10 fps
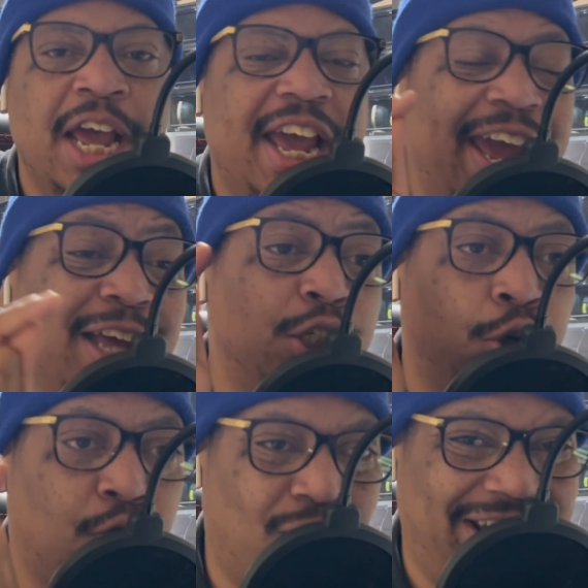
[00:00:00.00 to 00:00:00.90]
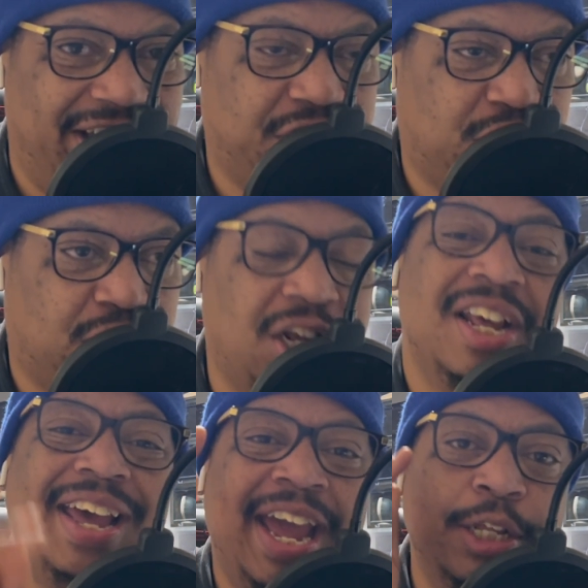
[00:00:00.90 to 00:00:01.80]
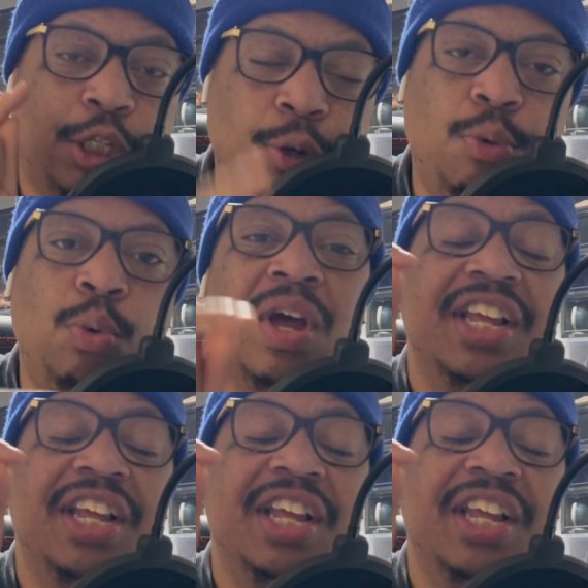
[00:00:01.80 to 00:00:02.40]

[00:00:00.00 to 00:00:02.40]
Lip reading: entrenched into